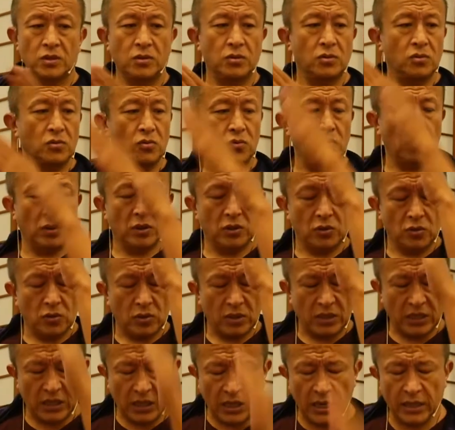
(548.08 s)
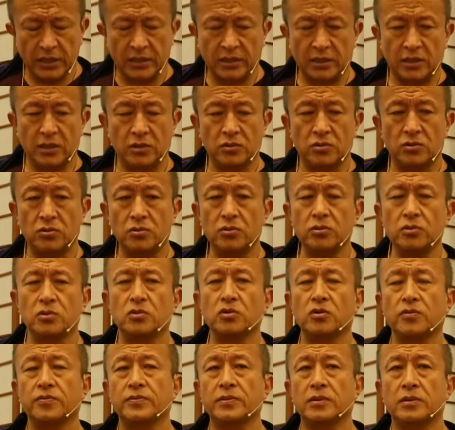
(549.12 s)
You want to cut the
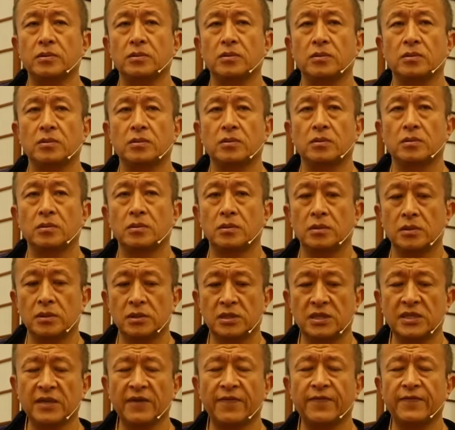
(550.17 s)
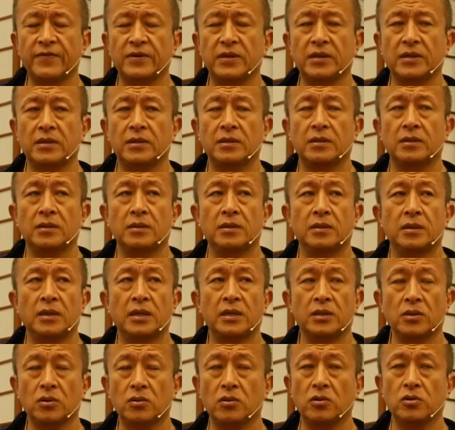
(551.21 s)
root of the suffering
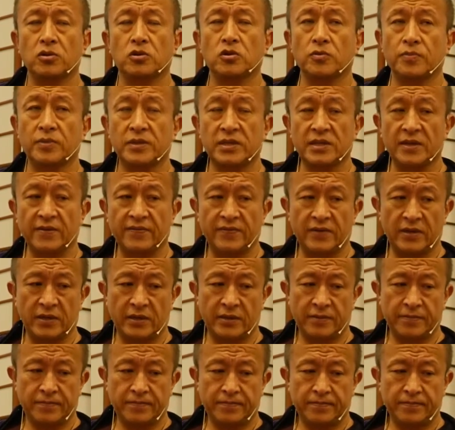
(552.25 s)
and the cause of the suffering.